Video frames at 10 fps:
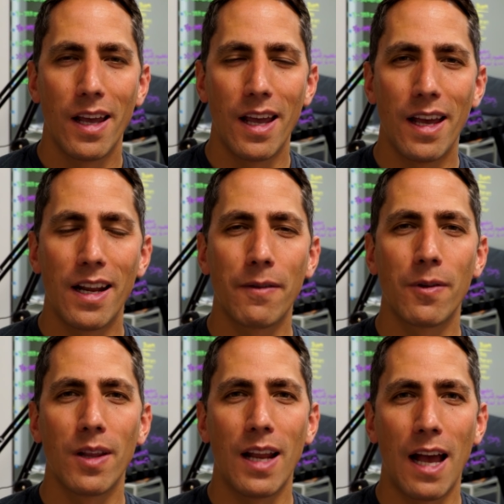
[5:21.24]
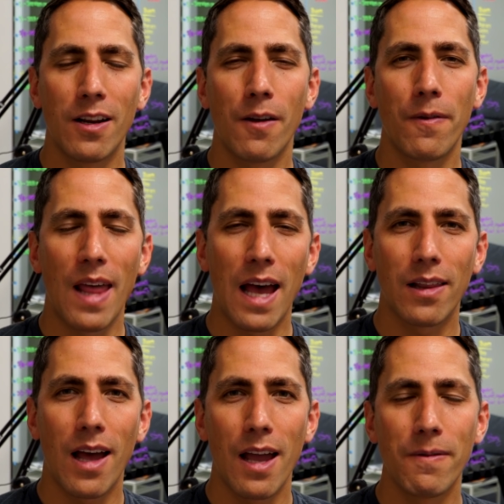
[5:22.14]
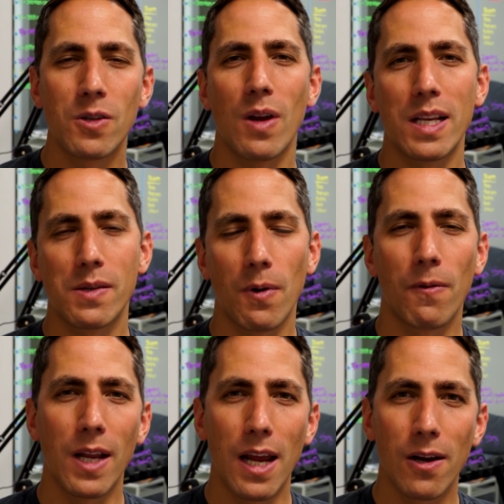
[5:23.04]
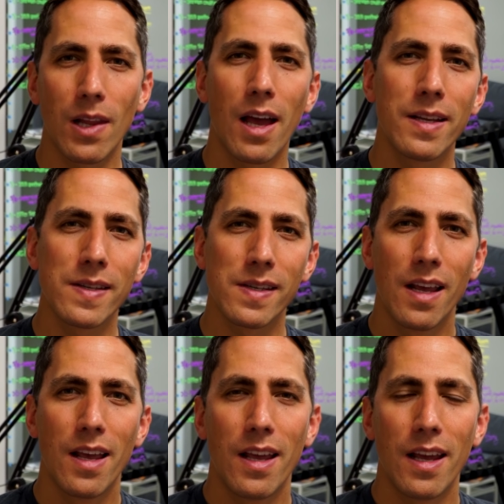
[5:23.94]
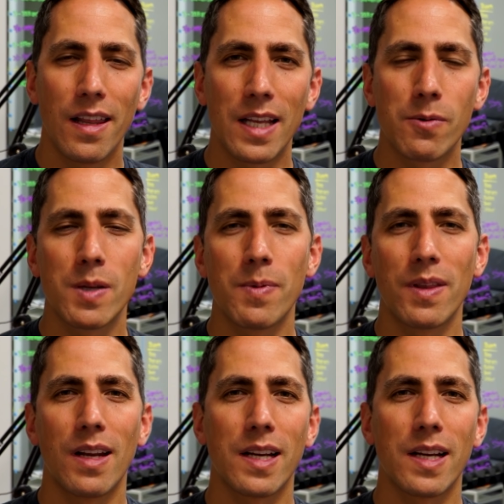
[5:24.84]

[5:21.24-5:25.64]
And after they'd had enough of that life, he transferred over to airlines, and that's where he spent the